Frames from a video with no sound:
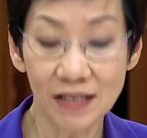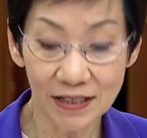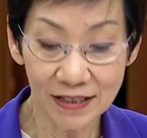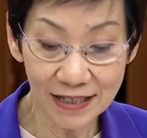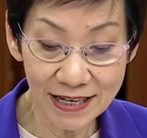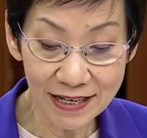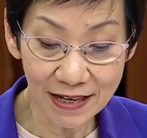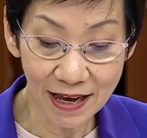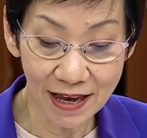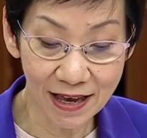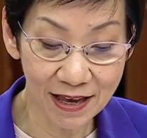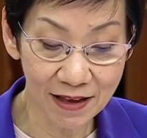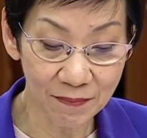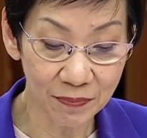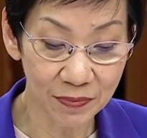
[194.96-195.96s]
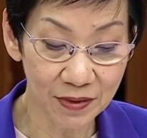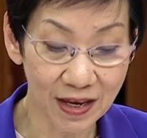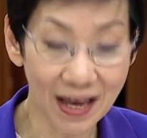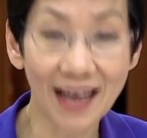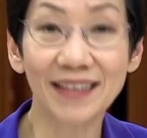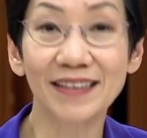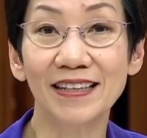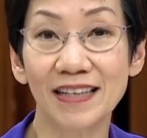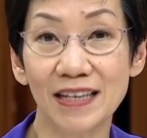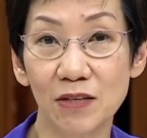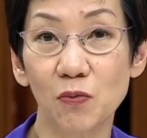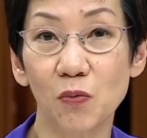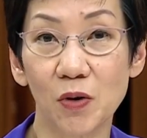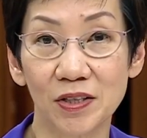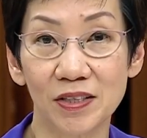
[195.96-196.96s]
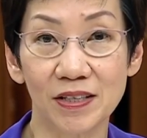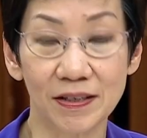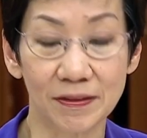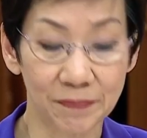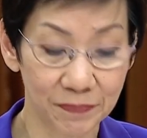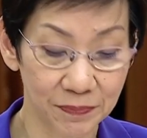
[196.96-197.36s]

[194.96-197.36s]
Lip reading: clean air, and clean water.